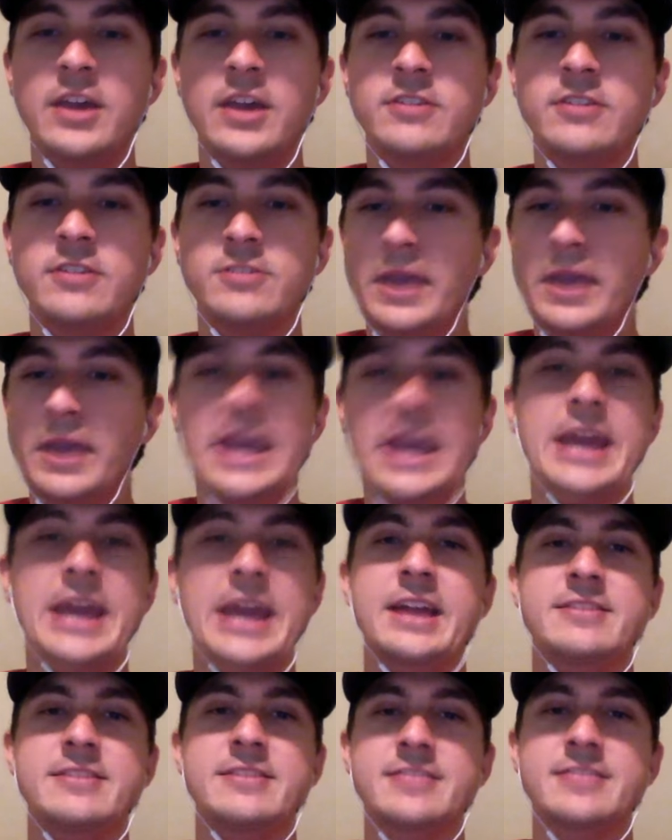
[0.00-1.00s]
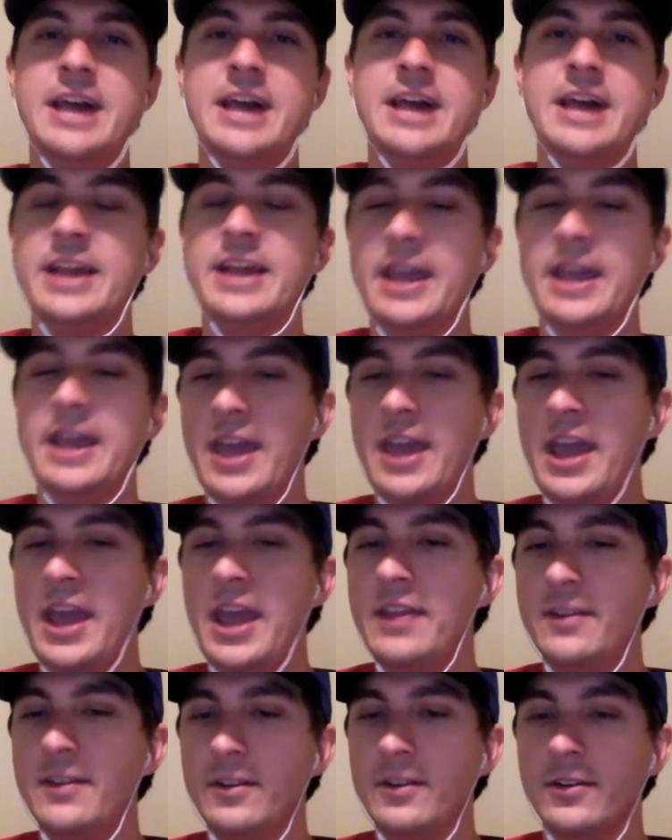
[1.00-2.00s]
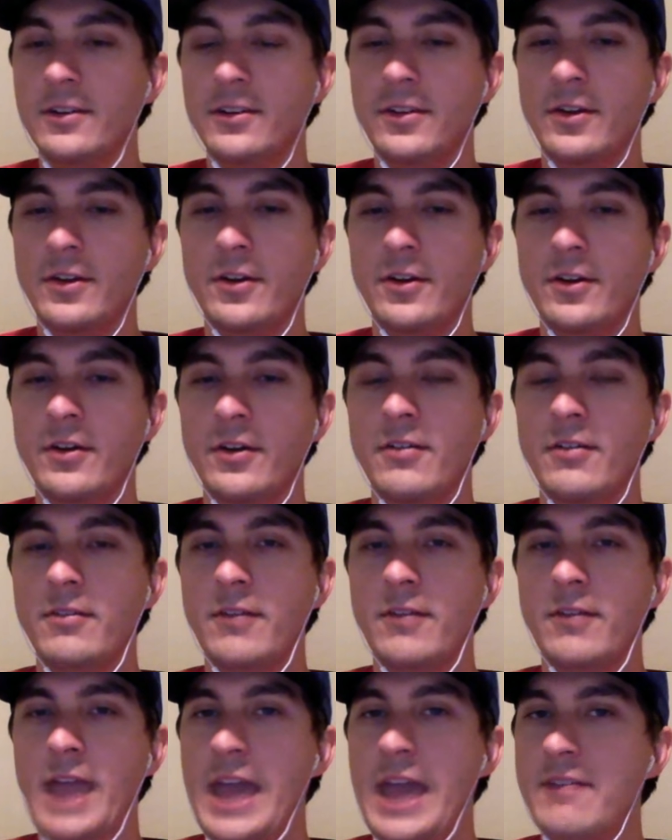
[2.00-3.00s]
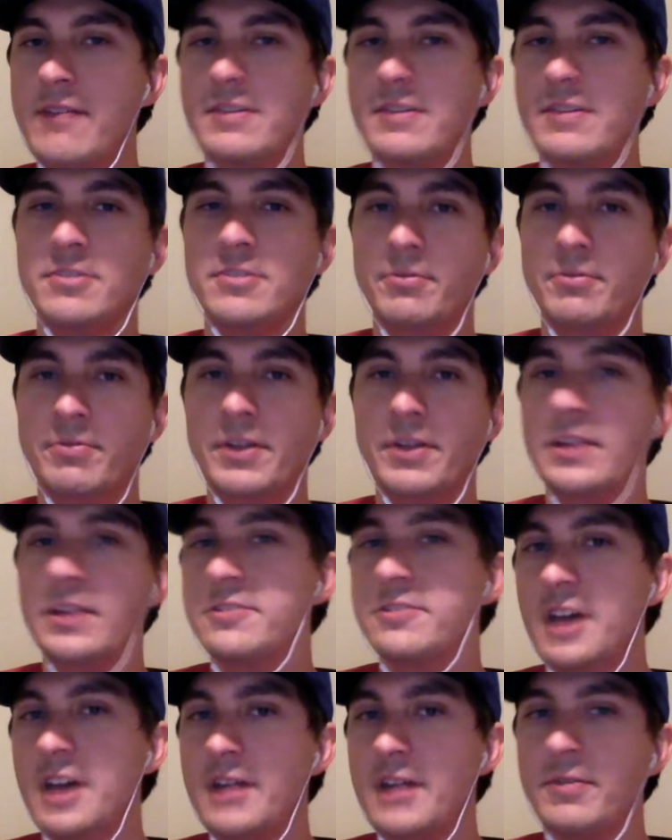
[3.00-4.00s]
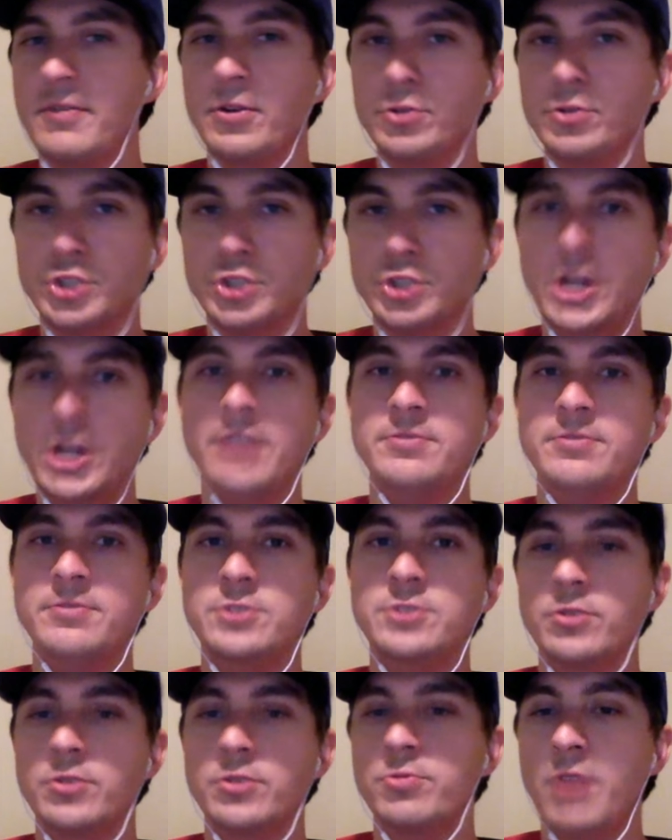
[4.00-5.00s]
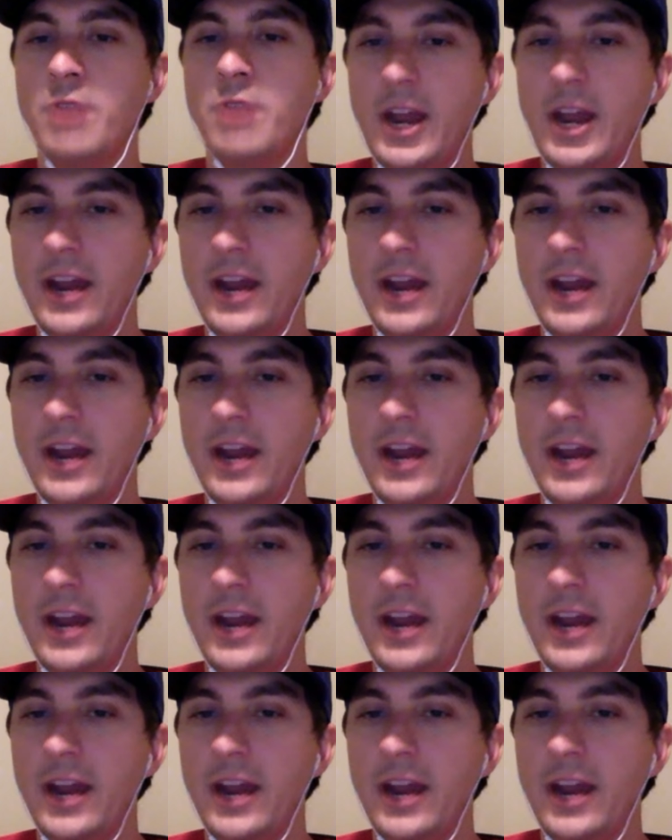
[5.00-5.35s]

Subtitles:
Yeah. So, again, it's not like, hey, they're having some philosophical shift towards running.